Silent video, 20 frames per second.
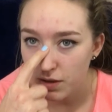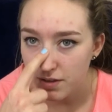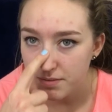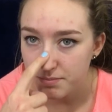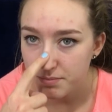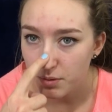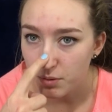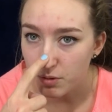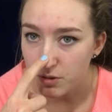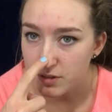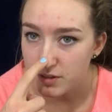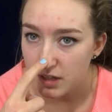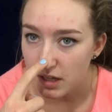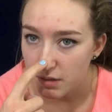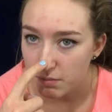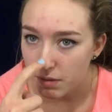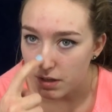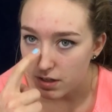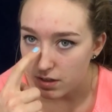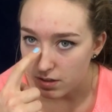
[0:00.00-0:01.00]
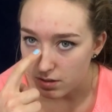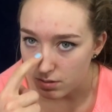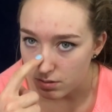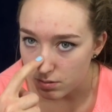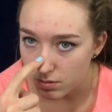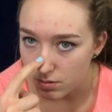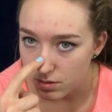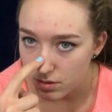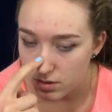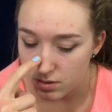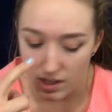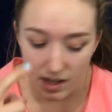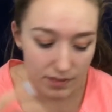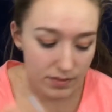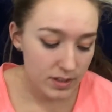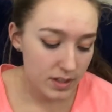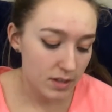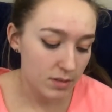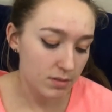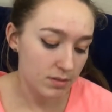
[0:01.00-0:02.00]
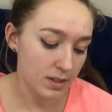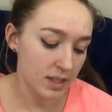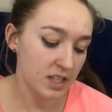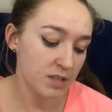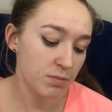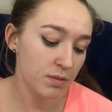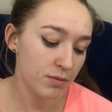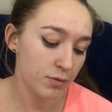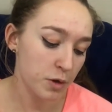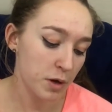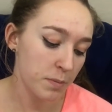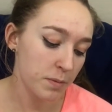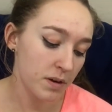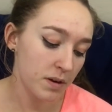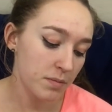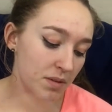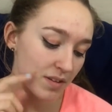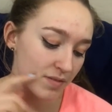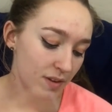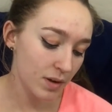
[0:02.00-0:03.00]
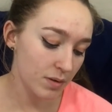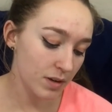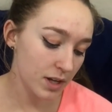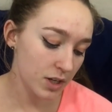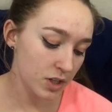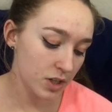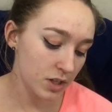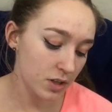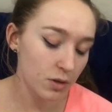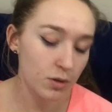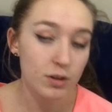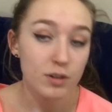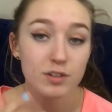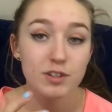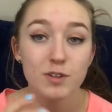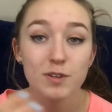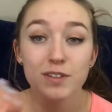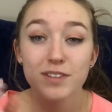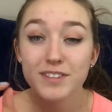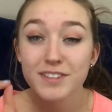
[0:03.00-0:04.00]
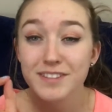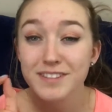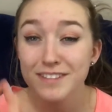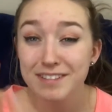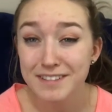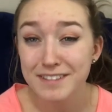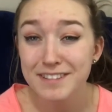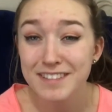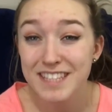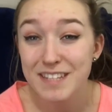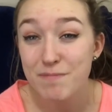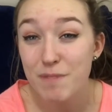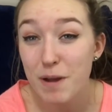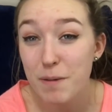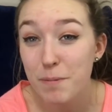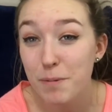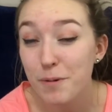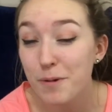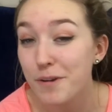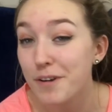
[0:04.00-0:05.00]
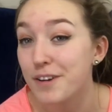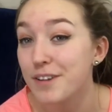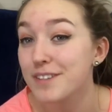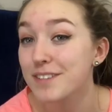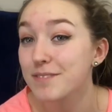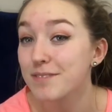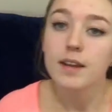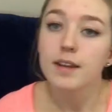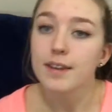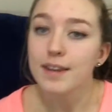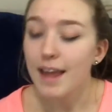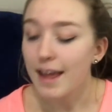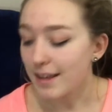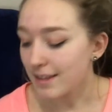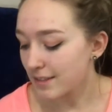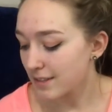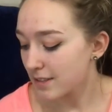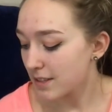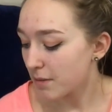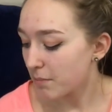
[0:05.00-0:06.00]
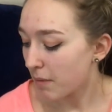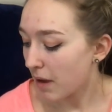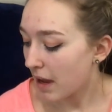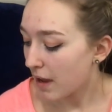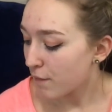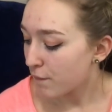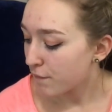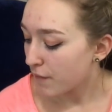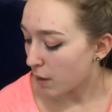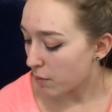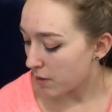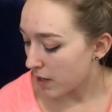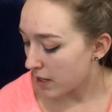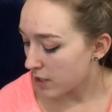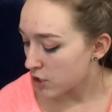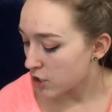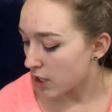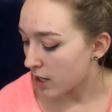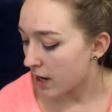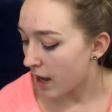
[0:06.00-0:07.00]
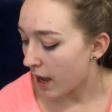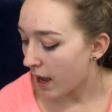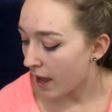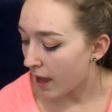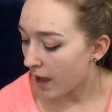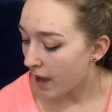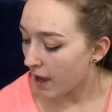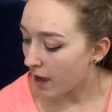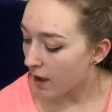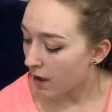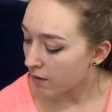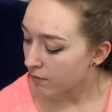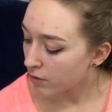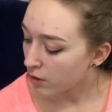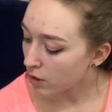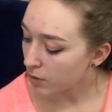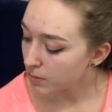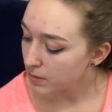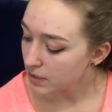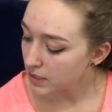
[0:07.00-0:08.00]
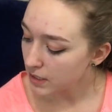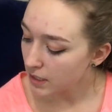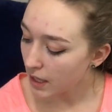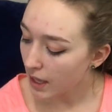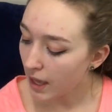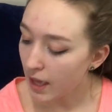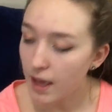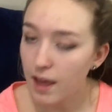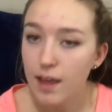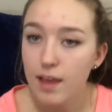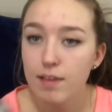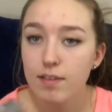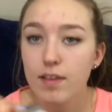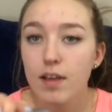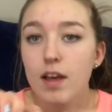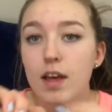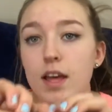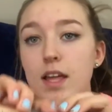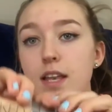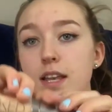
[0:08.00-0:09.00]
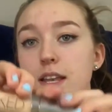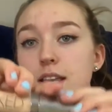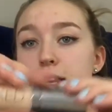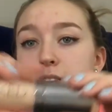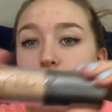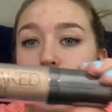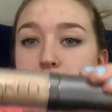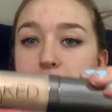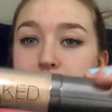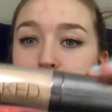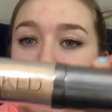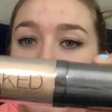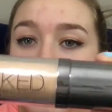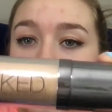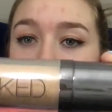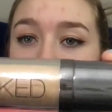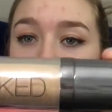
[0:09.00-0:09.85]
big pores on my nose, so I have to use this before I put on my foundation, or else I can still see my pores. Next, my foundation, I have Urban Decay's Naked